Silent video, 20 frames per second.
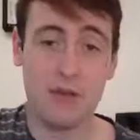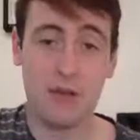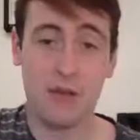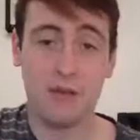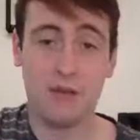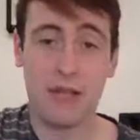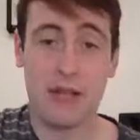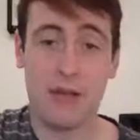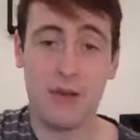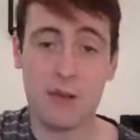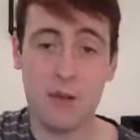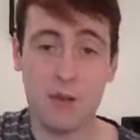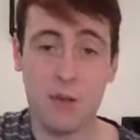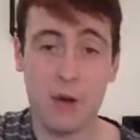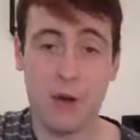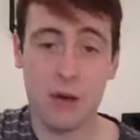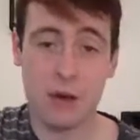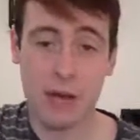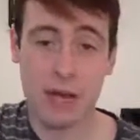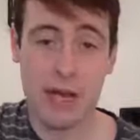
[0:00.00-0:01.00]
up, down,
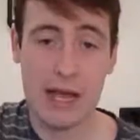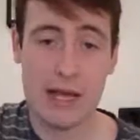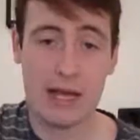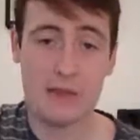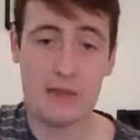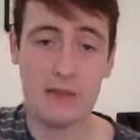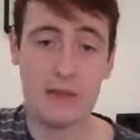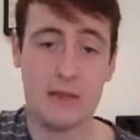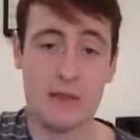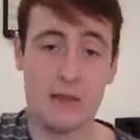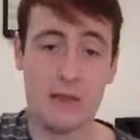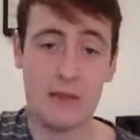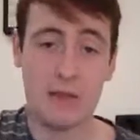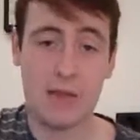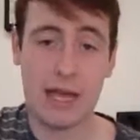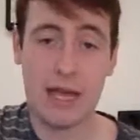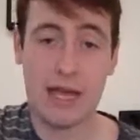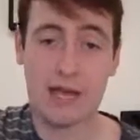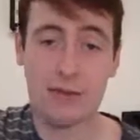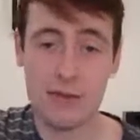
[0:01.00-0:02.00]
1 and 2
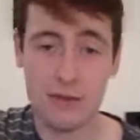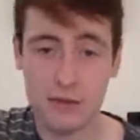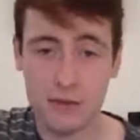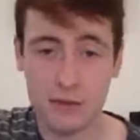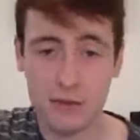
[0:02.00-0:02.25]
and